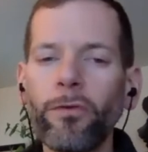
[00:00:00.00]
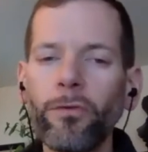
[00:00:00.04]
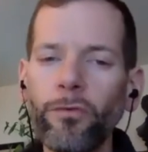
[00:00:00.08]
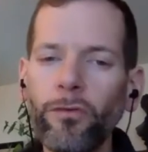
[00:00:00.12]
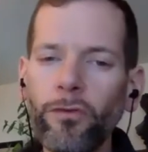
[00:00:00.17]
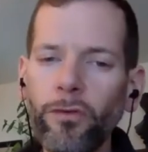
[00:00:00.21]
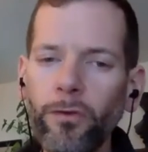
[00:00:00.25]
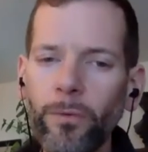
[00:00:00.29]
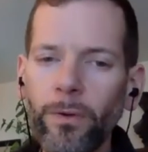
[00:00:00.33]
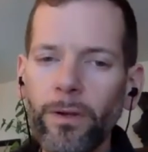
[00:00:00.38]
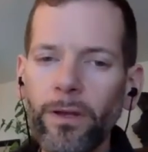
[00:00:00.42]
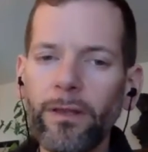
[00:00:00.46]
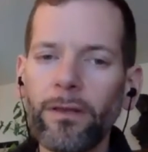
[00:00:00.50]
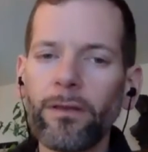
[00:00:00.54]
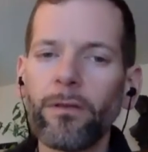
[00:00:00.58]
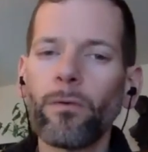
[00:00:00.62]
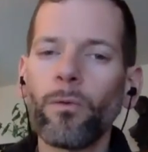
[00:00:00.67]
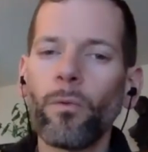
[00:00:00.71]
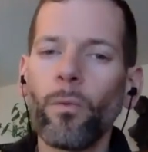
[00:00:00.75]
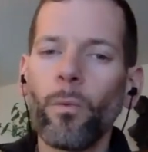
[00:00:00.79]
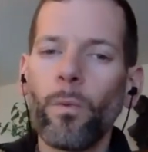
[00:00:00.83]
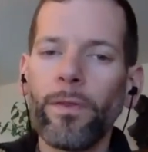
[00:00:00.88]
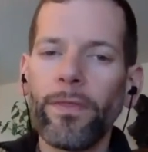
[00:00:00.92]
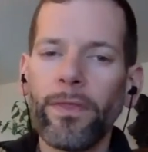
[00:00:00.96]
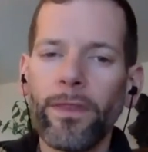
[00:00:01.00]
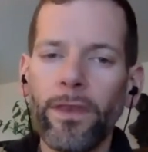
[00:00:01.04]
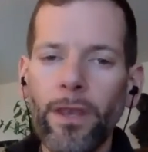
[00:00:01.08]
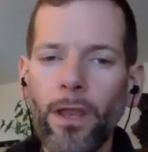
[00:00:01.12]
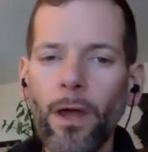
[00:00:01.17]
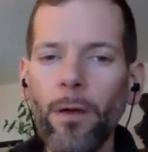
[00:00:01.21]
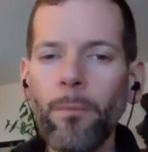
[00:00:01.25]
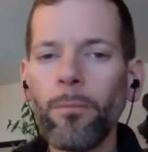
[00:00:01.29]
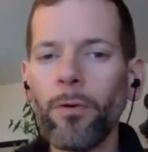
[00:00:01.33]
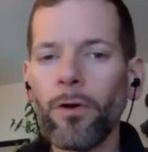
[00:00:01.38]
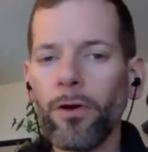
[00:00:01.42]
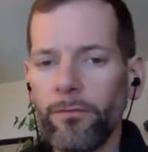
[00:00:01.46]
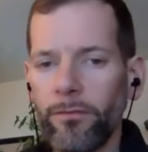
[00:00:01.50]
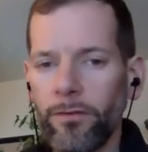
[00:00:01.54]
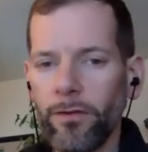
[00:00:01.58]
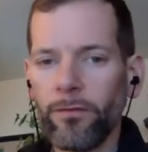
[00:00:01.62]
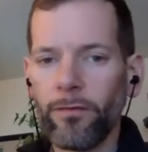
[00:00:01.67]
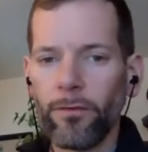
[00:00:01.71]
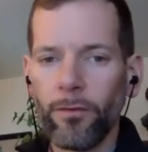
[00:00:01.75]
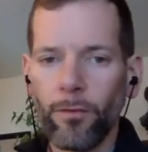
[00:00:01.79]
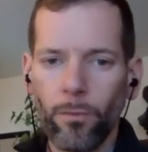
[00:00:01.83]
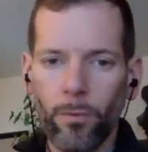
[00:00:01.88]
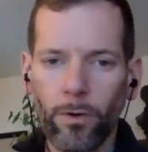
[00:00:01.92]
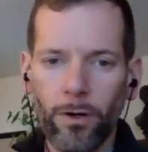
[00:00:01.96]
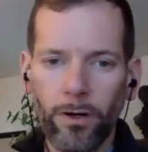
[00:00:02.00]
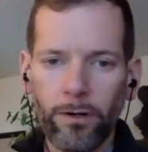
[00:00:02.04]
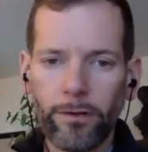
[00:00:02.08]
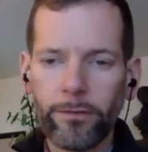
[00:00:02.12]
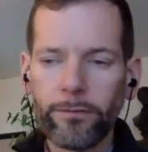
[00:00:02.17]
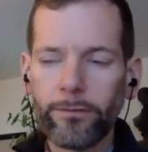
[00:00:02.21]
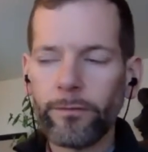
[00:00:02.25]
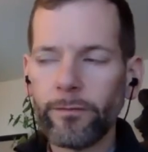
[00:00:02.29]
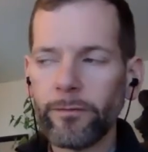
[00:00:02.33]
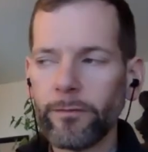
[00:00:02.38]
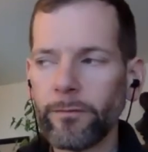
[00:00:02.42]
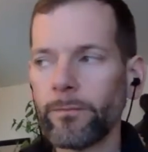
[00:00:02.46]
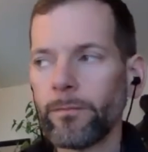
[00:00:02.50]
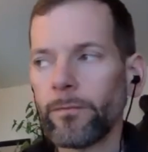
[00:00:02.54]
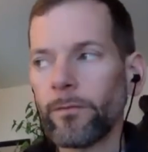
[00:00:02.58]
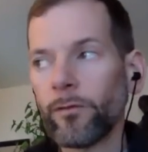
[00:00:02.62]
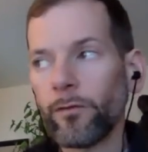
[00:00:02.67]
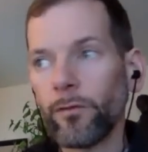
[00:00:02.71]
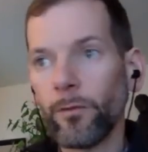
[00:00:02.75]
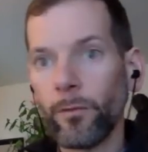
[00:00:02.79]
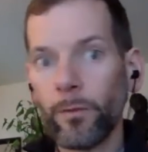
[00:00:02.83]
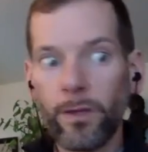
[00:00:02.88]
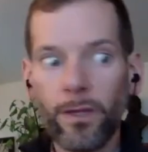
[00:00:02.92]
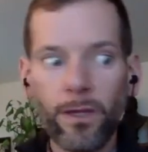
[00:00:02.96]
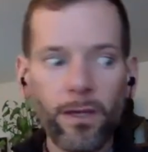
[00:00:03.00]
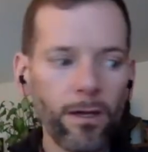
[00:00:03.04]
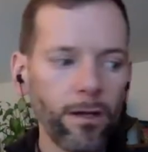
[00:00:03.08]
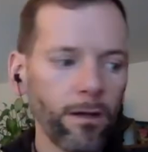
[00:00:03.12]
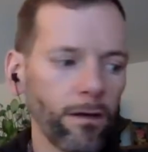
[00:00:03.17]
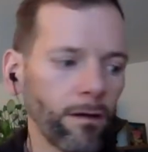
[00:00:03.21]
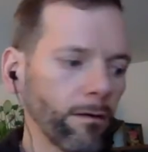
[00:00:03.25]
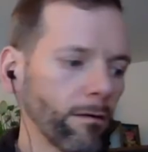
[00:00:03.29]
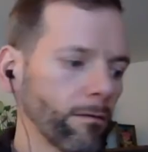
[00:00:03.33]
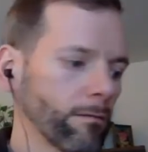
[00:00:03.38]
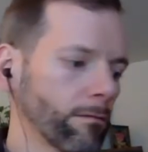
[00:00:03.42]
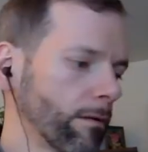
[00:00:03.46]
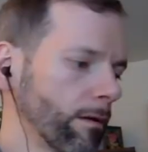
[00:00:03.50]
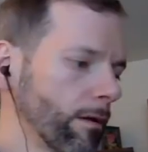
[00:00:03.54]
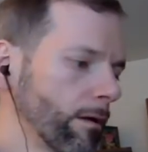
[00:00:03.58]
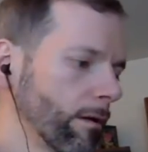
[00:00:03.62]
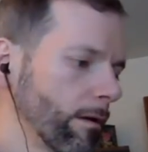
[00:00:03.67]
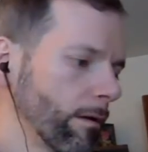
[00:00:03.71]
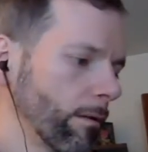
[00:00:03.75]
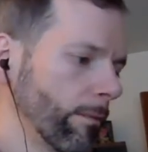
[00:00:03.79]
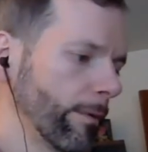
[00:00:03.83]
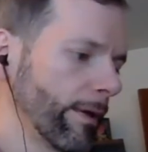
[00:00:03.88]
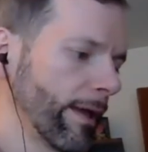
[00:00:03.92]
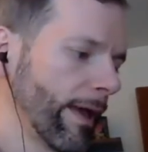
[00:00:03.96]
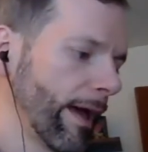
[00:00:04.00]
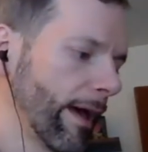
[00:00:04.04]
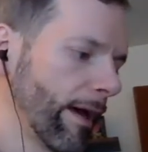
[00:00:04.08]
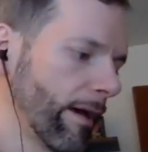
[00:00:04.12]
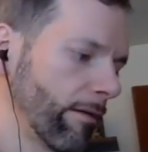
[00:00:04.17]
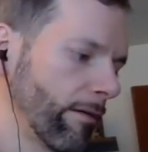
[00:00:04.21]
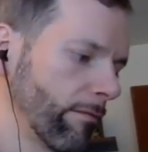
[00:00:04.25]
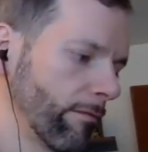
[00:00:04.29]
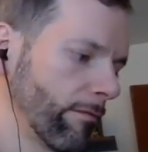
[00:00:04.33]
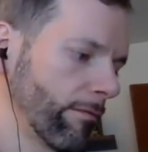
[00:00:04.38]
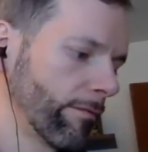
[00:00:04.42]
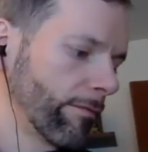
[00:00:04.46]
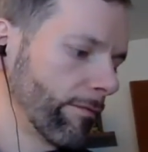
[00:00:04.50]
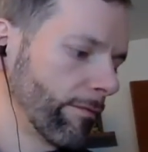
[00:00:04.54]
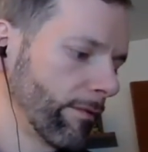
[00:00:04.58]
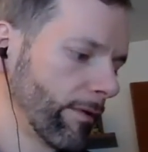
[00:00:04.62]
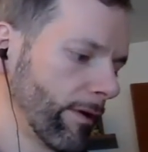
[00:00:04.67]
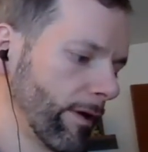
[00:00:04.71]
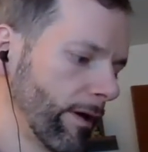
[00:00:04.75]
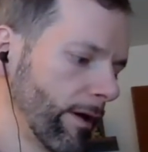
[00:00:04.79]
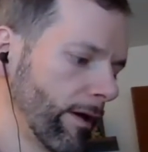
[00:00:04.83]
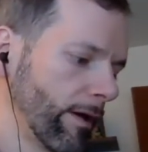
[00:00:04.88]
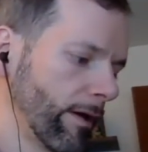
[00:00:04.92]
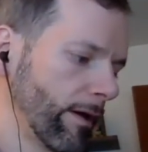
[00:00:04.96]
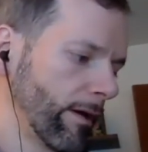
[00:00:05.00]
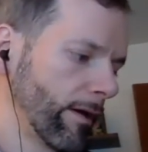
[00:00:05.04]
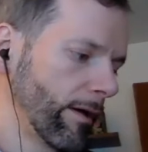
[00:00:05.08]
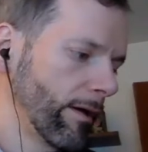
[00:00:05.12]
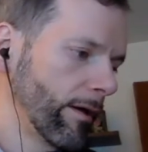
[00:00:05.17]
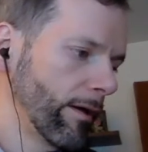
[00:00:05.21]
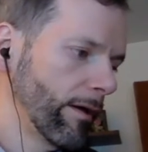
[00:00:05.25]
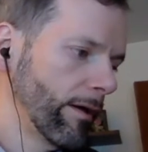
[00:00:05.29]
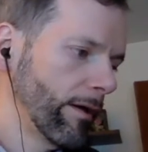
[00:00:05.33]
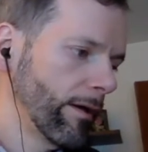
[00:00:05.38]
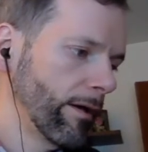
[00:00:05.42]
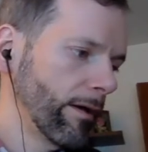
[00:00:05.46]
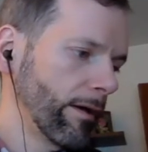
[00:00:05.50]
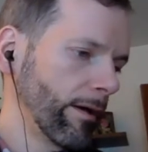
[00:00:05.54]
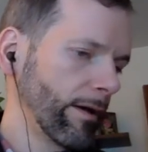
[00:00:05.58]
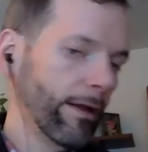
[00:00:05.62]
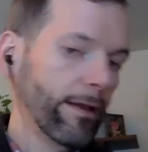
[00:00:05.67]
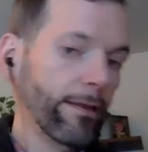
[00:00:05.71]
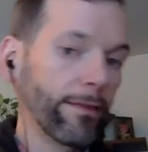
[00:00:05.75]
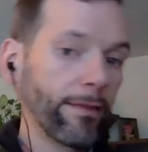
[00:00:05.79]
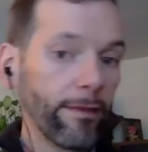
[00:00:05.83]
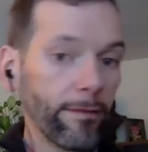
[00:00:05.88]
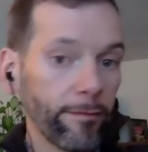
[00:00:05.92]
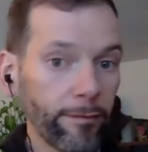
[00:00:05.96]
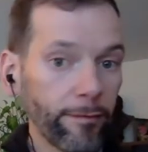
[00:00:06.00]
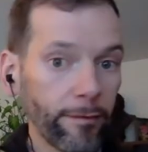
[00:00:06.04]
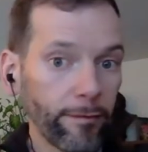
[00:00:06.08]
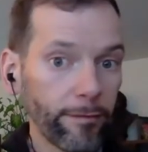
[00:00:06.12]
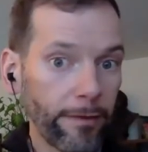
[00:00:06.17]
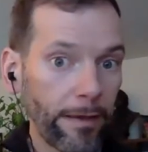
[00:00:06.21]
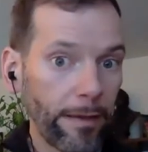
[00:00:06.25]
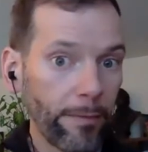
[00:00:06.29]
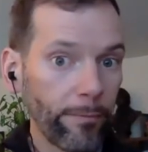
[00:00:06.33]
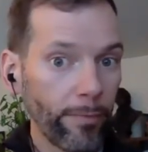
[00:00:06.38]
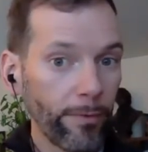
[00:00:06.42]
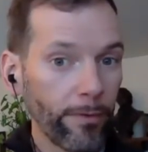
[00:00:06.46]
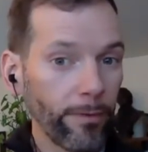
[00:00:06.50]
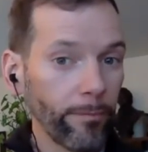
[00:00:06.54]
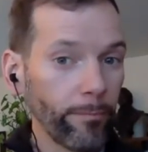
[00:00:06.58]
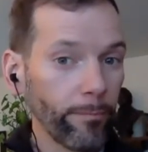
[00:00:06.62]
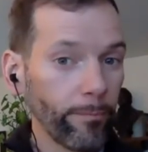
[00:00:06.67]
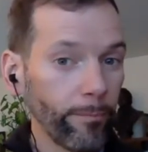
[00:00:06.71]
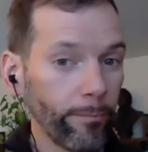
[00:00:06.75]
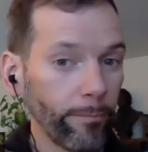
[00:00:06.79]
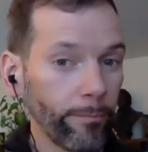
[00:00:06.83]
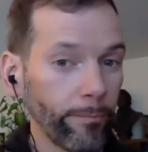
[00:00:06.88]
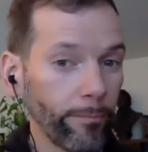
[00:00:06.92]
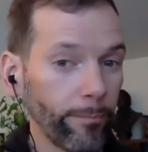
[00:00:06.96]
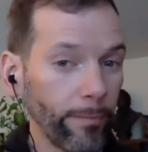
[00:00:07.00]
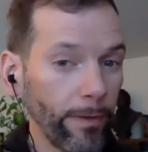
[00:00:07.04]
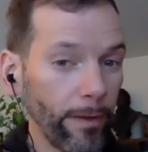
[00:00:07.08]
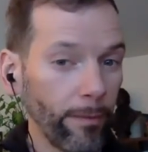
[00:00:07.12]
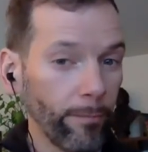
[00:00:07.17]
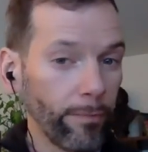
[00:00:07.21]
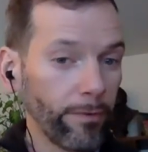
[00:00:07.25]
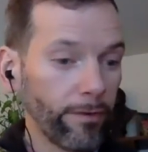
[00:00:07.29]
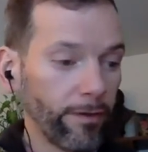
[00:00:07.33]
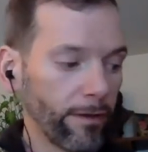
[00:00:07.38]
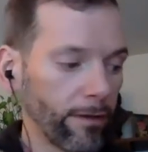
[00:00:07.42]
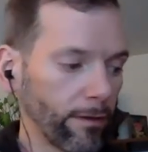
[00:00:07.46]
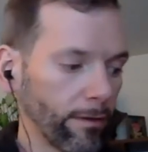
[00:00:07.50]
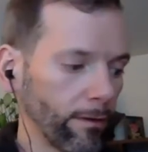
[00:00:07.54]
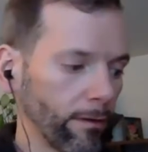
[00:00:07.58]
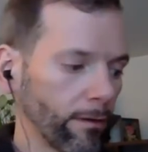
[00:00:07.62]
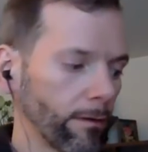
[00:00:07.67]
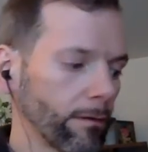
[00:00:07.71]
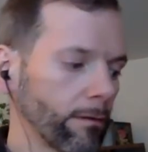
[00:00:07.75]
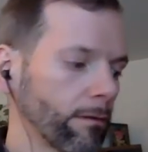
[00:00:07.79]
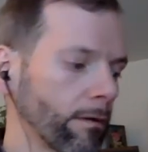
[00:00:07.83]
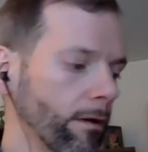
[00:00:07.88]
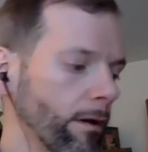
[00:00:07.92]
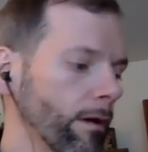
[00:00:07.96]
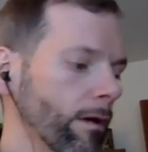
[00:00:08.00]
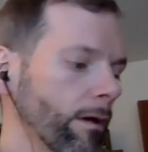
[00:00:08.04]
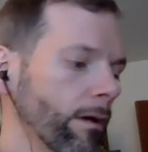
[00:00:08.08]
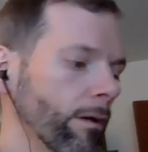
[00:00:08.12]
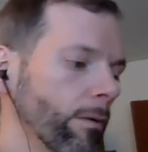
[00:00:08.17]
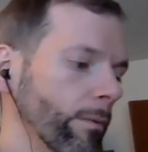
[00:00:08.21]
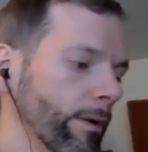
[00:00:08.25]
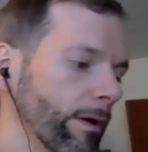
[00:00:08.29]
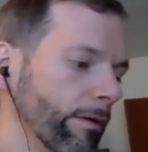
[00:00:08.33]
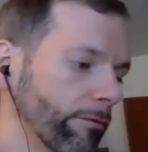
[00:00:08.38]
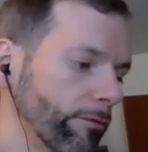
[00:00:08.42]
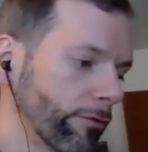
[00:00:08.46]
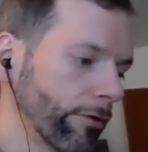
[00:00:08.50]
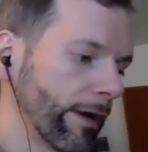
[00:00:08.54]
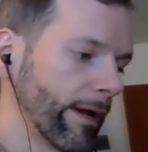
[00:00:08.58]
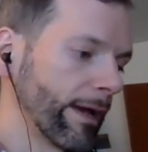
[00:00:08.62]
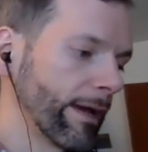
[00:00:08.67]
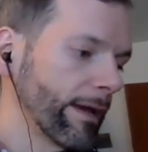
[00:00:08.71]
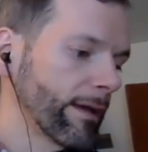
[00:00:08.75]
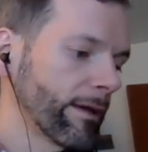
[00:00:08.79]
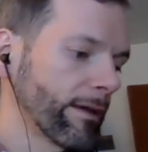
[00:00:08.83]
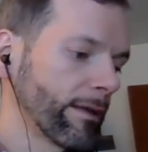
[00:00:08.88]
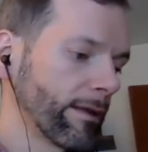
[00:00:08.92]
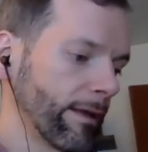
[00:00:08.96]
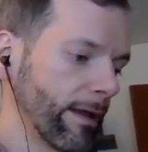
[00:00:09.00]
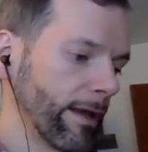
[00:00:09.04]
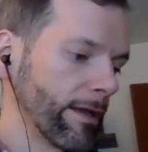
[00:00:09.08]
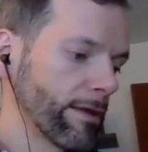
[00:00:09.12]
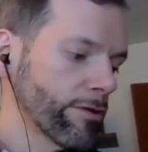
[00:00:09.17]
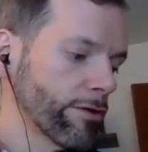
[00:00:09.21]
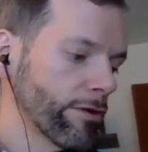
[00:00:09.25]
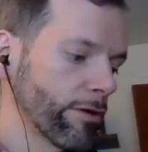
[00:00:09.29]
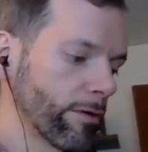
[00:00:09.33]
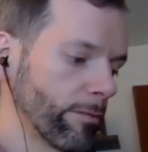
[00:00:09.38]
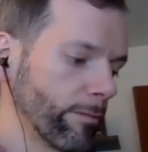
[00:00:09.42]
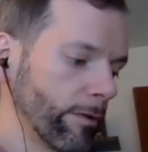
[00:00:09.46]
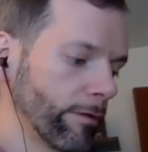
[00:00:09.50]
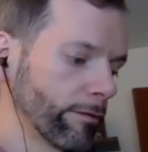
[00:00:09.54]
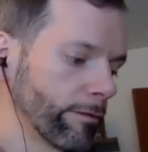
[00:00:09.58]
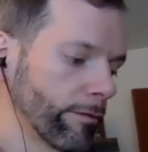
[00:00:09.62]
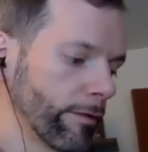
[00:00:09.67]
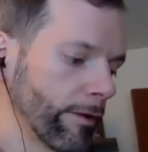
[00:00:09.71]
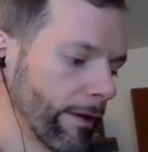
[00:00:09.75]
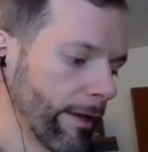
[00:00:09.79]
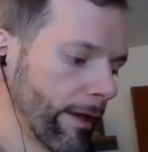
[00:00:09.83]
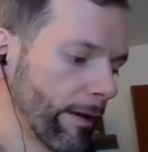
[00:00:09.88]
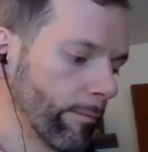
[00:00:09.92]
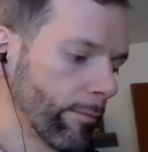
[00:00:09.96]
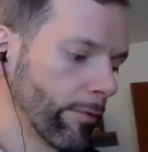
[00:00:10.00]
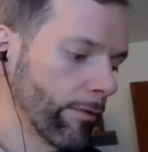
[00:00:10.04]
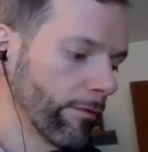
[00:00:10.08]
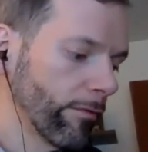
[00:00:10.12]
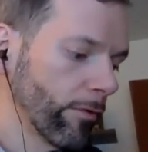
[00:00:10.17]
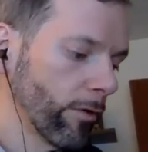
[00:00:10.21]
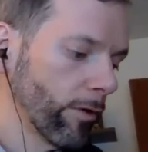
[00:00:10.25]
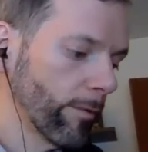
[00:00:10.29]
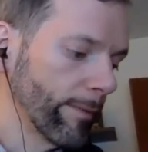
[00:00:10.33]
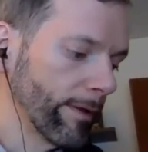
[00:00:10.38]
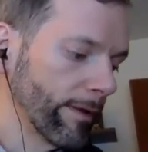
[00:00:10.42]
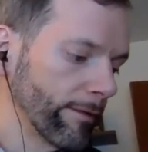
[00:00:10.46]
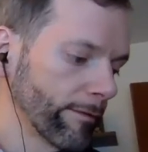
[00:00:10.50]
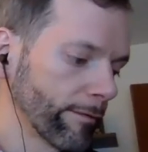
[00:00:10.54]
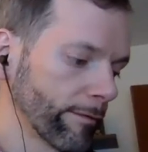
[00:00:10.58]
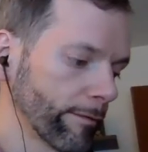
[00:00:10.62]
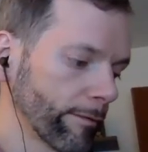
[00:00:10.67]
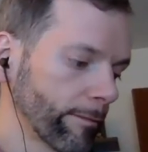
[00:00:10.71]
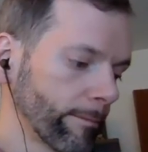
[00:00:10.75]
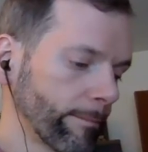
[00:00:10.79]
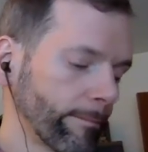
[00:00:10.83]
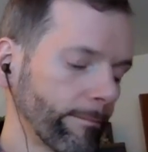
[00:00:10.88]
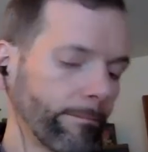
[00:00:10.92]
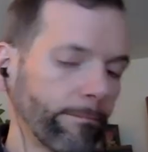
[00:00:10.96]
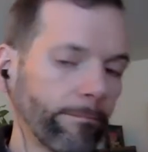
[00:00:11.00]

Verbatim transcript: you do it with a number of different words, so here we have, uh, in this example in particular, we have Drake, nature, music, and performance.